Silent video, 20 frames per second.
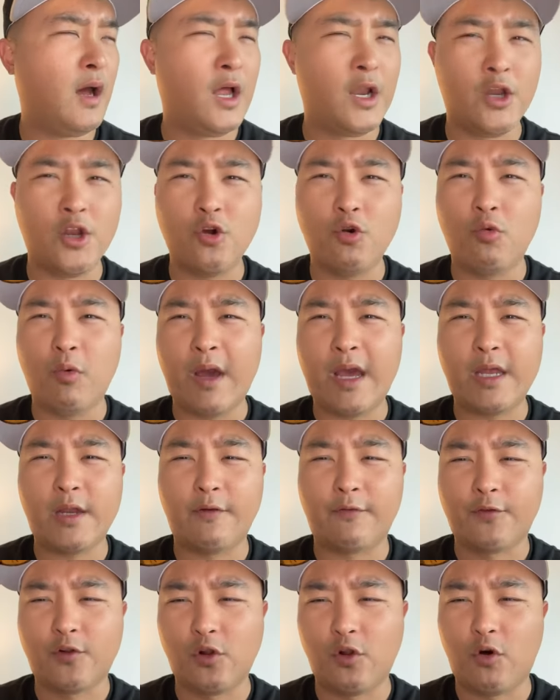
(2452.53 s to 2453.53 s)
A new
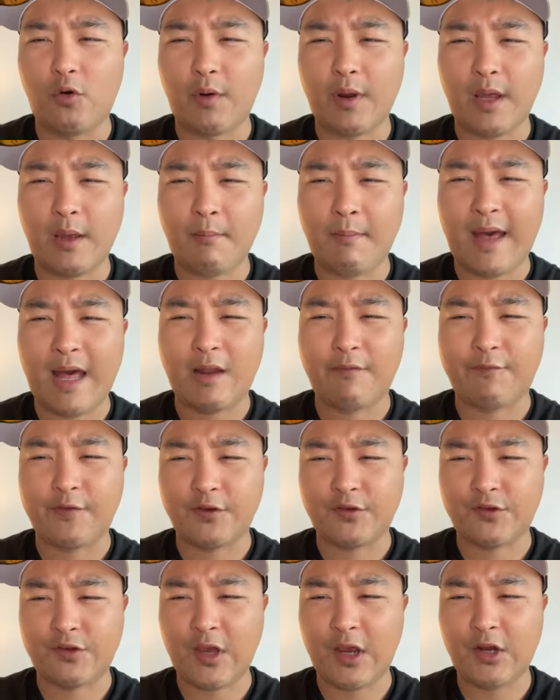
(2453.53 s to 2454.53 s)
weight of glory, a
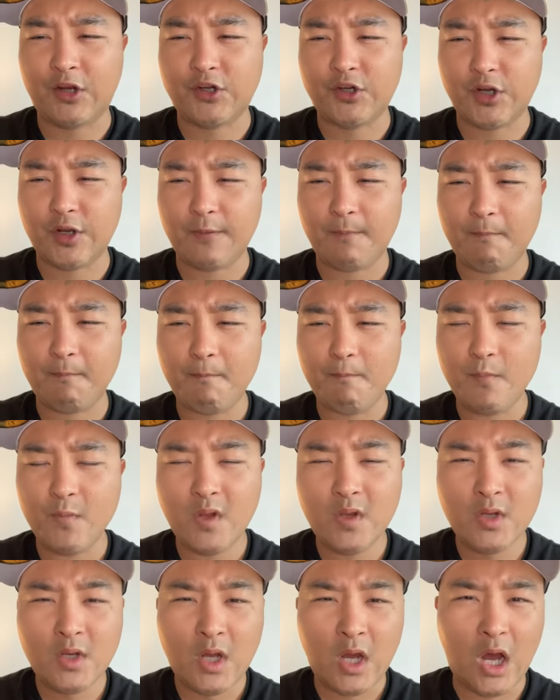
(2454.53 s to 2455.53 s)
manifestation
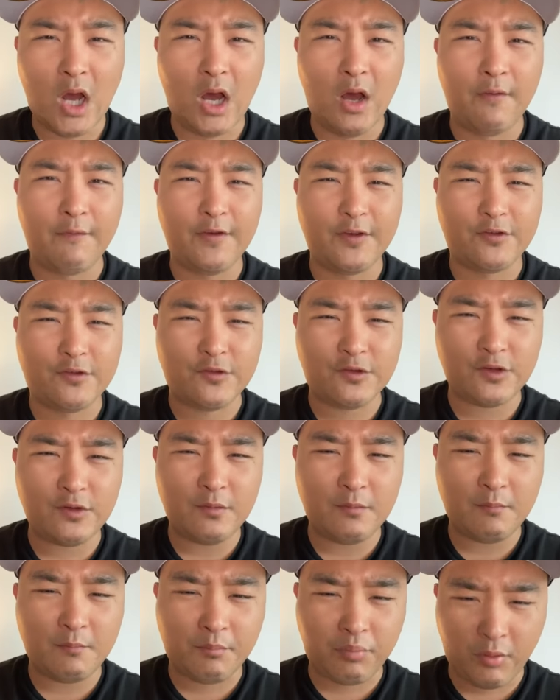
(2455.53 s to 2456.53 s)
of his
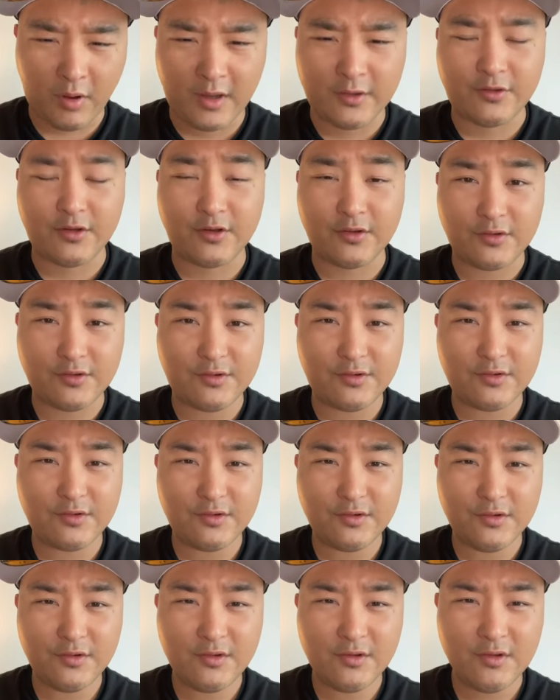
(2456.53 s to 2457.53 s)
presence
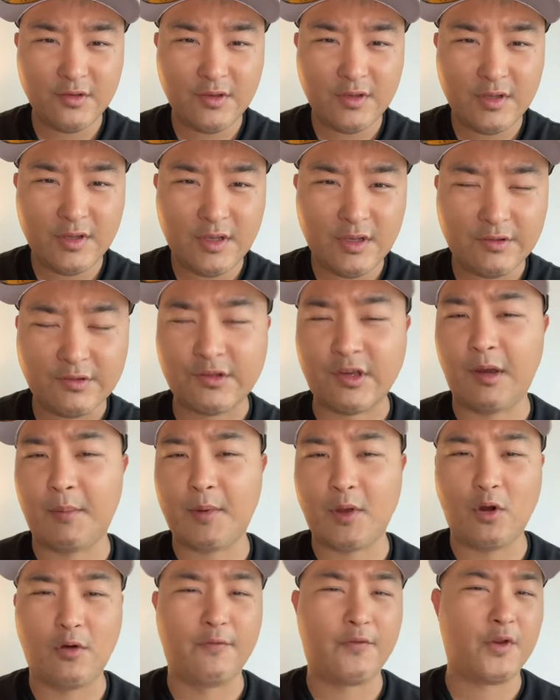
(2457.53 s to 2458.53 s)
is
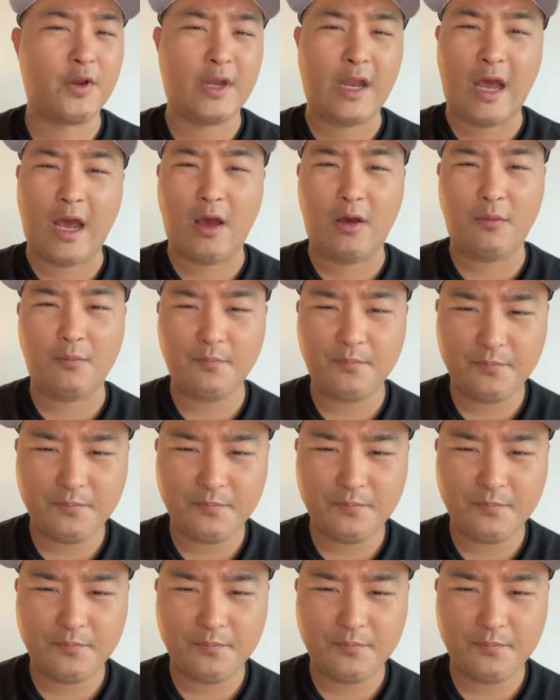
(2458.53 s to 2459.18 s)
coming over you now.